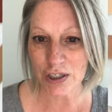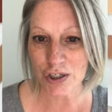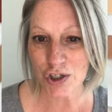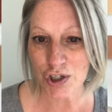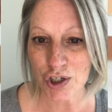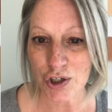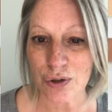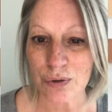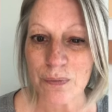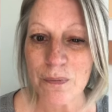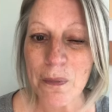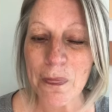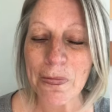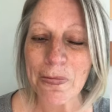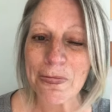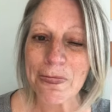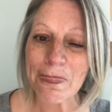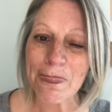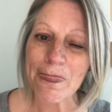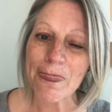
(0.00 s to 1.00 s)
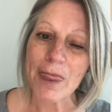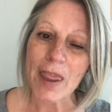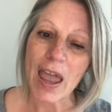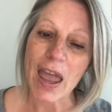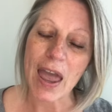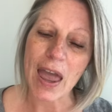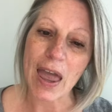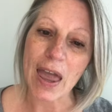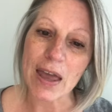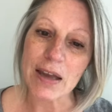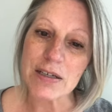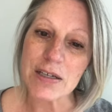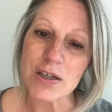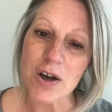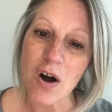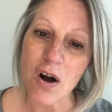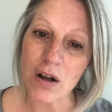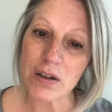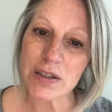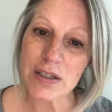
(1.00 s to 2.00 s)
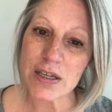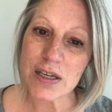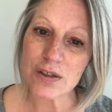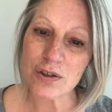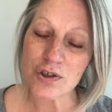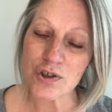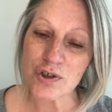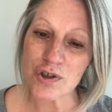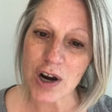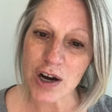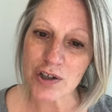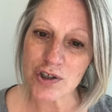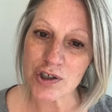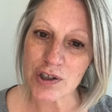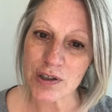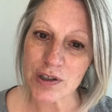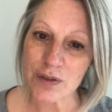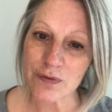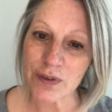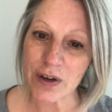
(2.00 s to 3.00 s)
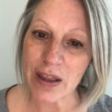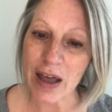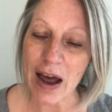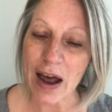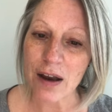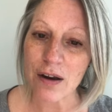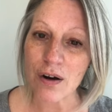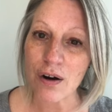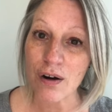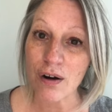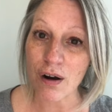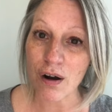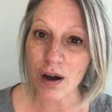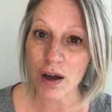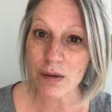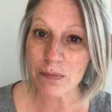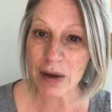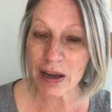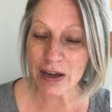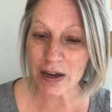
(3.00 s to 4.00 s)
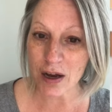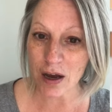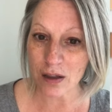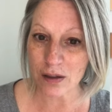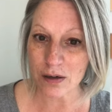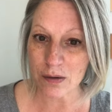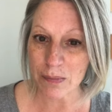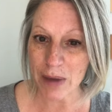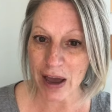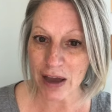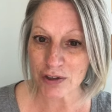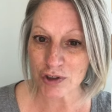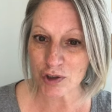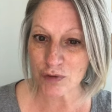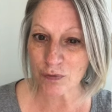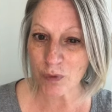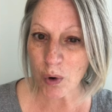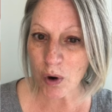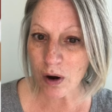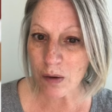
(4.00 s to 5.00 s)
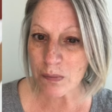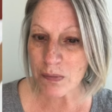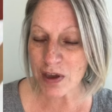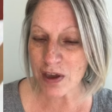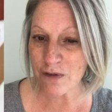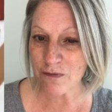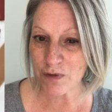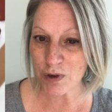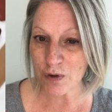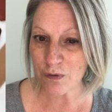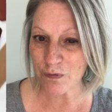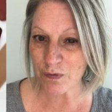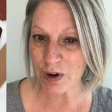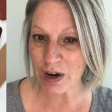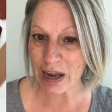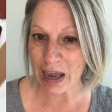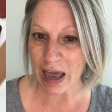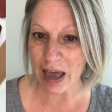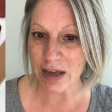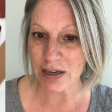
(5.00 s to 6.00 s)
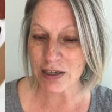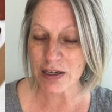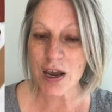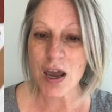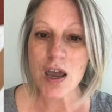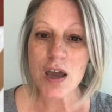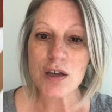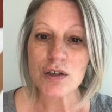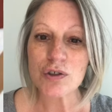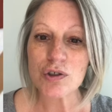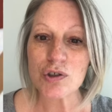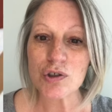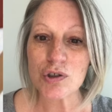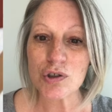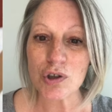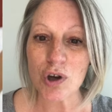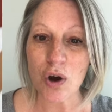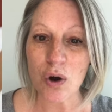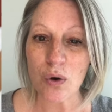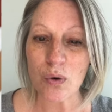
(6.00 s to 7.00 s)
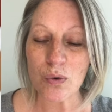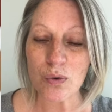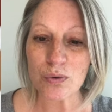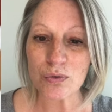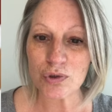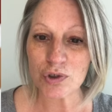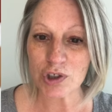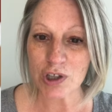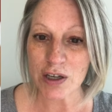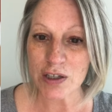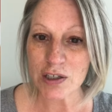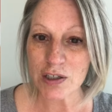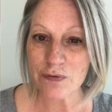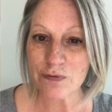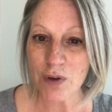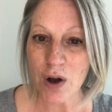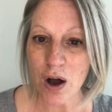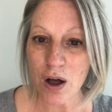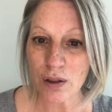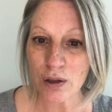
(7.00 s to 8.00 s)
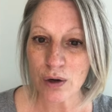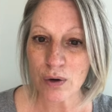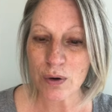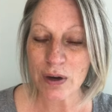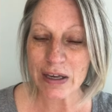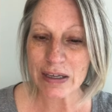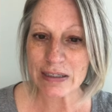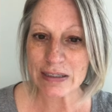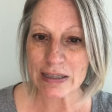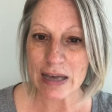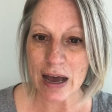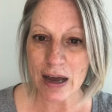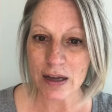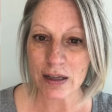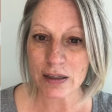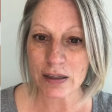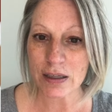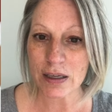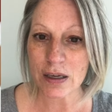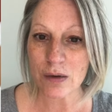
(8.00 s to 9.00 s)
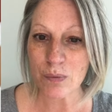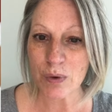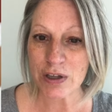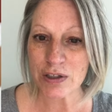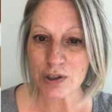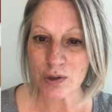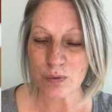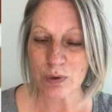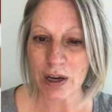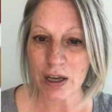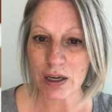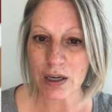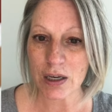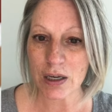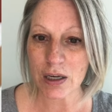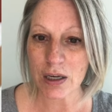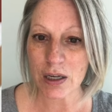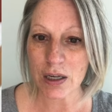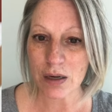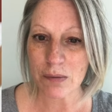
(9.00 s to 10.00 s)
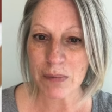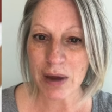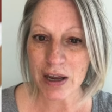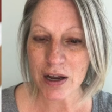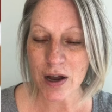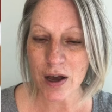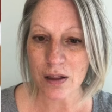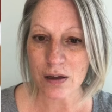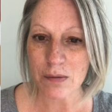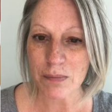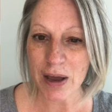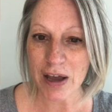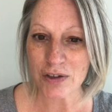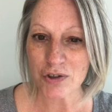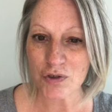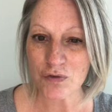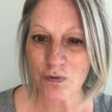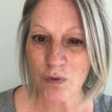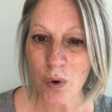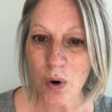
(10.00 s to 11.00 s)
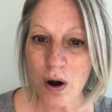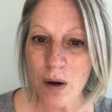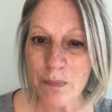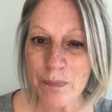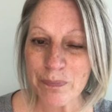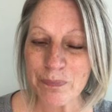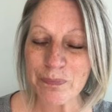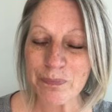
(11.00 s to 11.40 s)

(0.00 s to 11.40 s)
too. And all of the instructions for that are on my color match form if you forget. So just follow exactly what's written in my color match form,